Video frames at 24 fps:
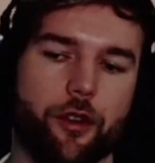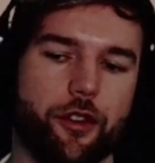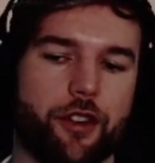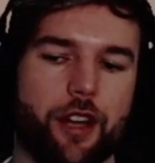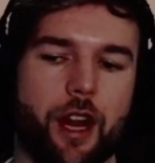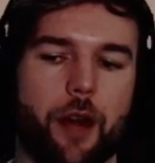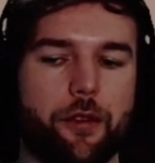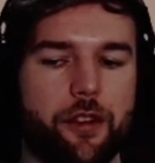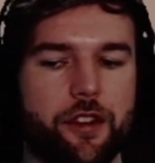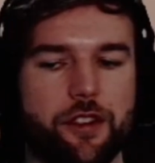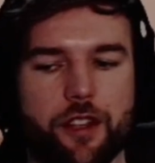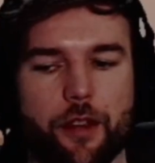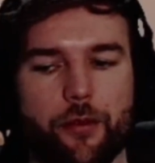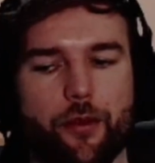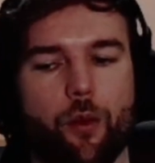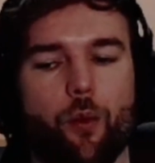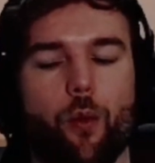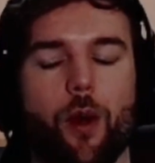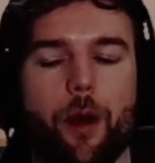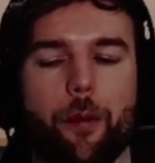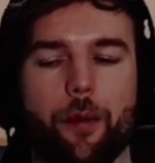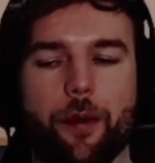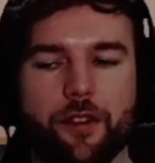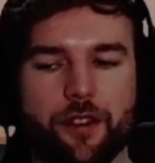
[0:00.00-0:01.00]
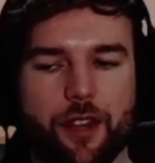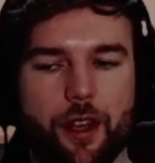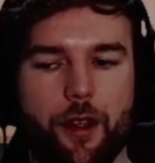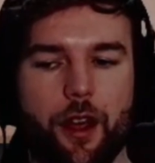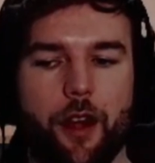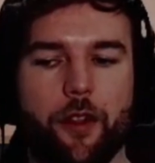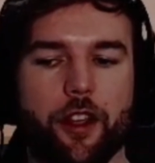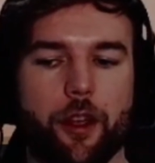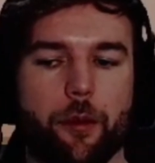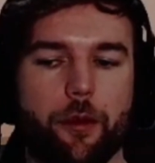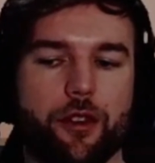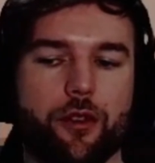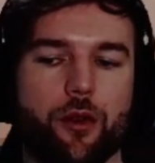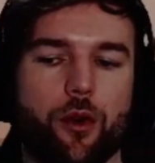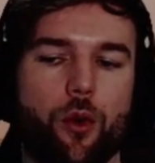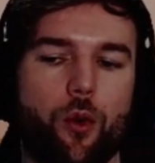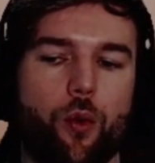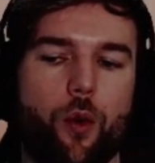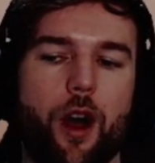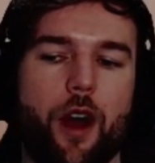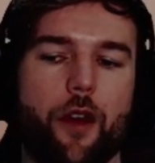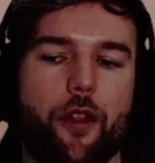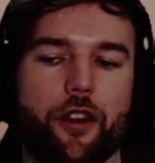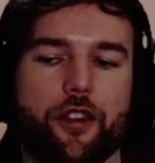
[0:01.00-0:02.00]
you know, you can have these different weapons. I think it'd be cool
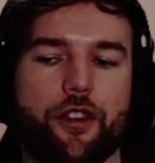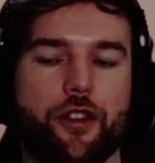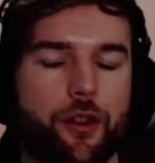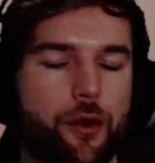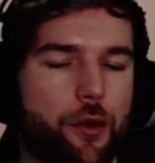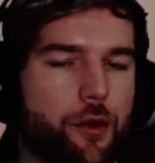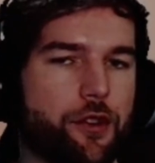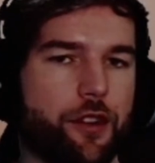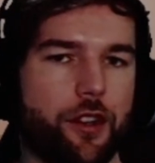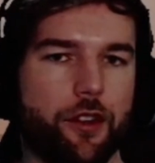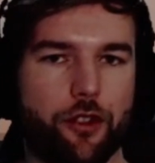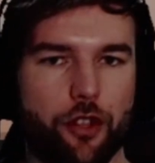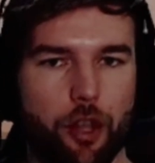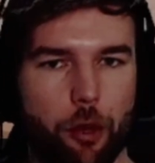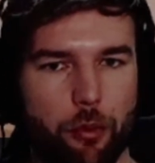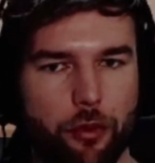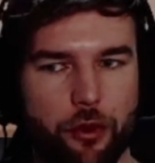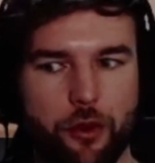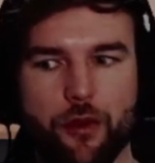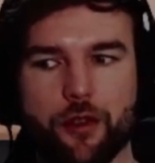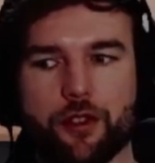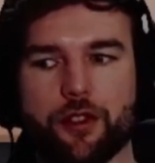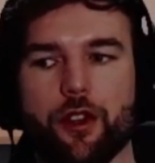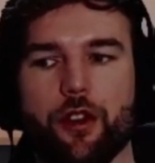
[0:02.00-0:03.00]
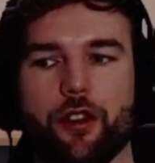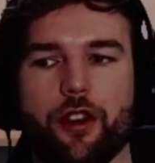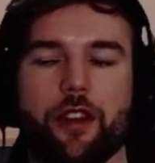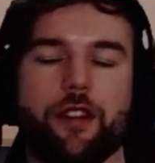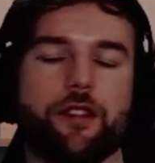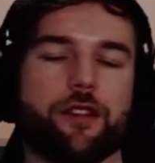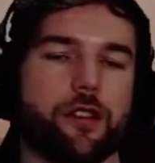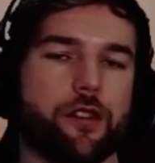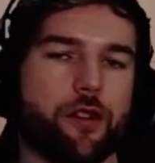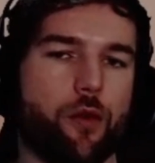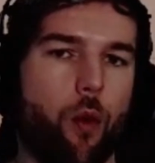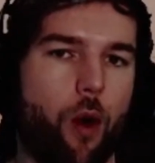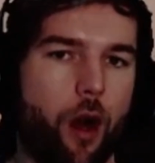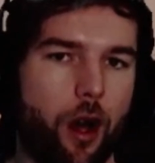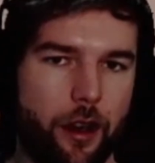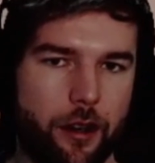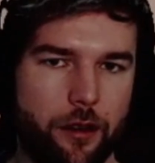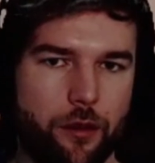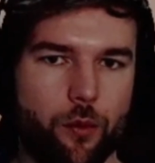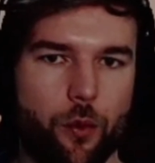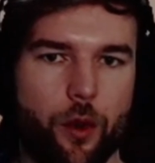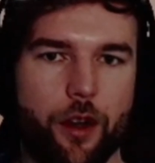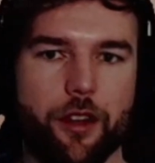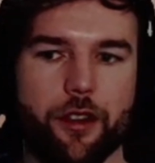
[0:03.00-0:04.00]
where the Qs and Ws could
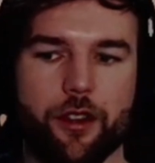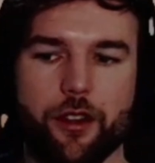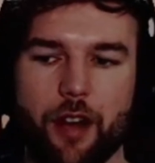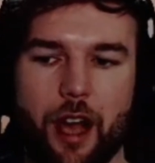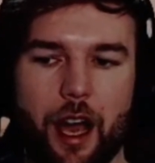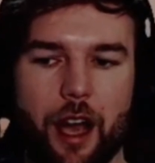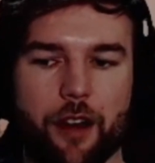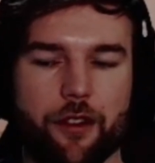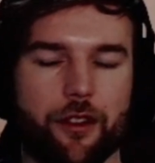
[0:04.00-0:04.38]
intertwine, where you could